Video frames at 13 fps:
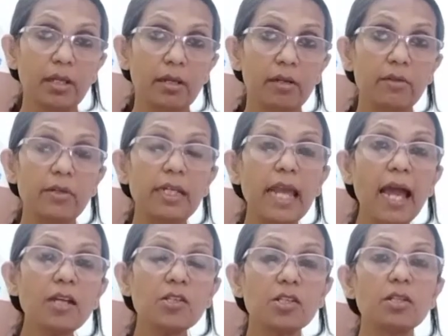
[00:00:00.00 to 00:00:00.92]

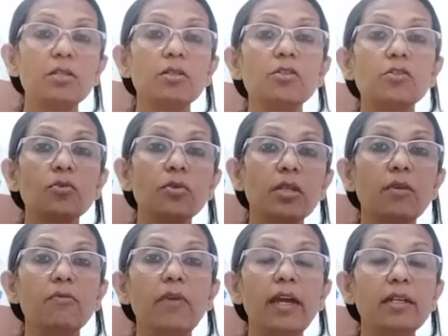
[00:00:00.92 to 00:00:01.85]
reaction to
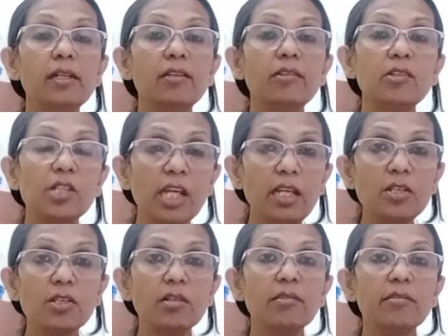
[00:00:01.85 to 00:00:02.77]
the various
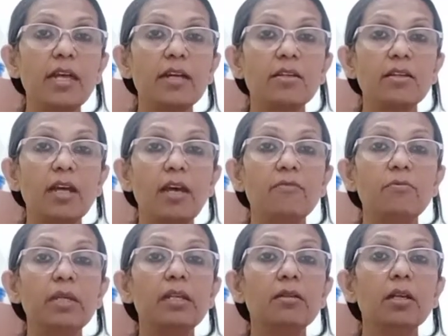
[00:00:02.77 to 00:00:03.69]
changes that
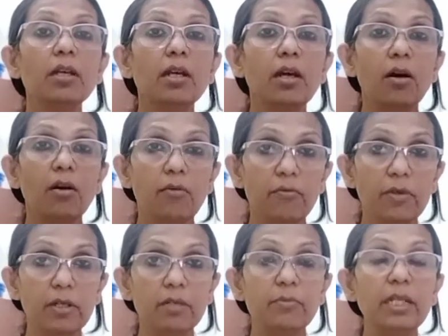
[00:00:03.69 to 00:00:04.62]

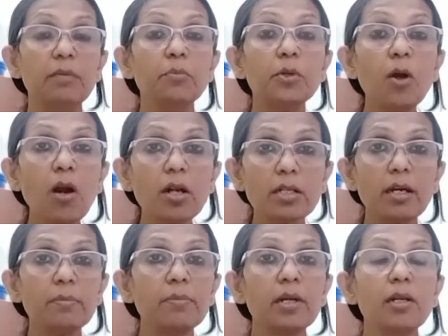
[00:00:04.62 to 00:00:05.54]
were being brought
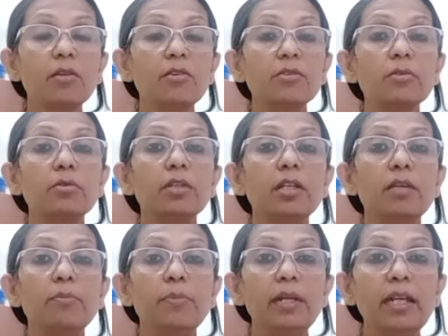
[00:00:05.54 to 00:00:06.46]
up. So
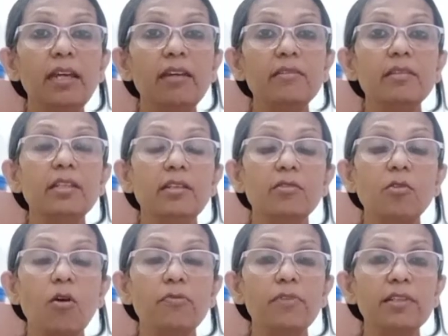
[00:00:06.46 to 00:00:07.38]
they placed these
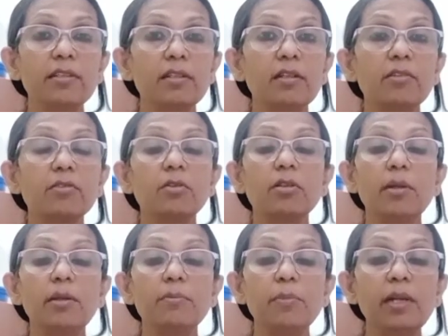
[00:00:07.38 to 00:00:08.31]
officers or
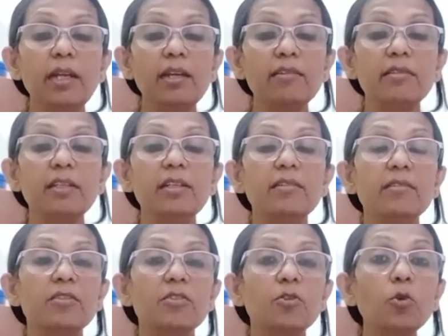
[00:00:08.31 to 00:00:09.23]
they placed
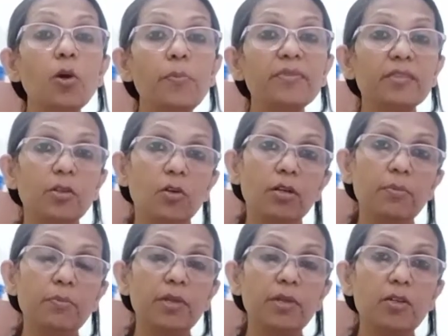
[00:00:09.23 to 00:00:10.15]
these troops,
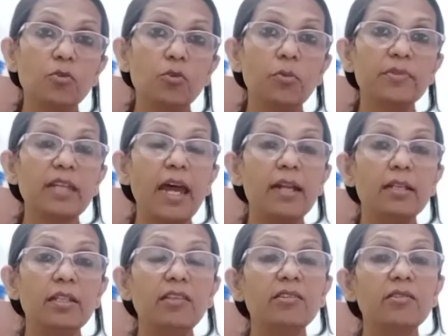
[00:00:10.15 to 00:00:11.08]
European troops,
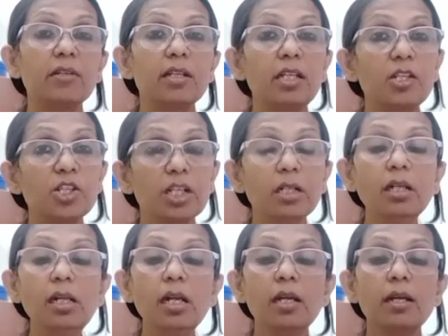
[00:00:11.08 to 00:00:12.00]
at these
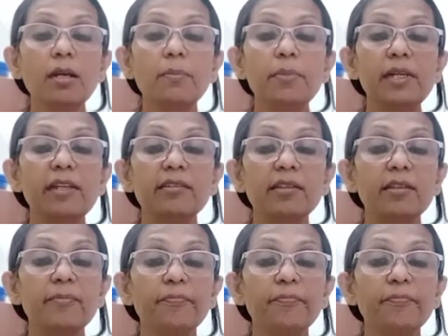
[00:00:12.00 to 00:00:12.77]
strategical places.